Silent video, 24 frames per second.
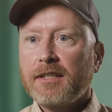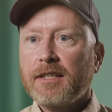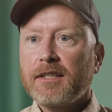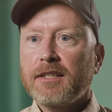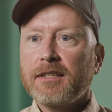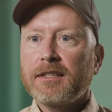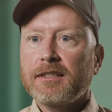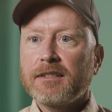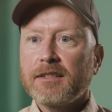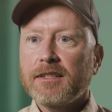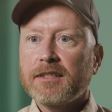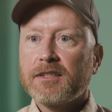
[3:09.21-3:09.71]

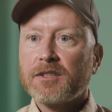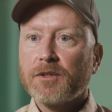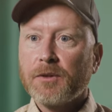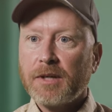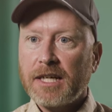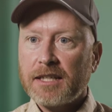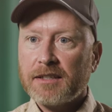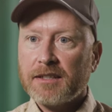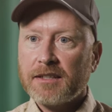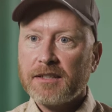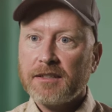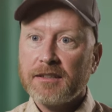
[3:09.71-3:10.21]
Uh, let's go
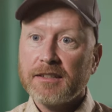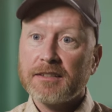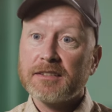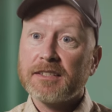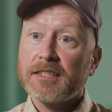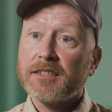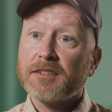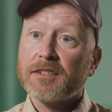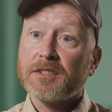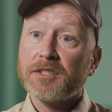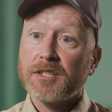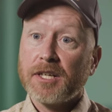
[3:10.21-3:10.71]
out there, let's
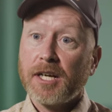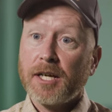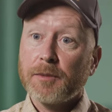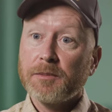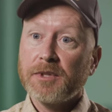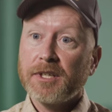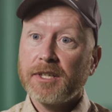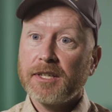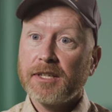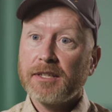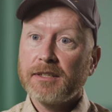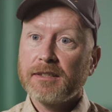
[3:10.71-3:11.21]
get the
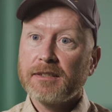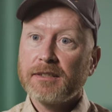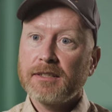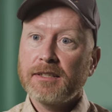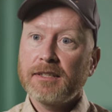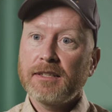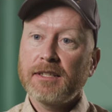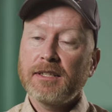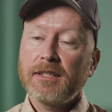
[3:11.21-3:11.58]
job done.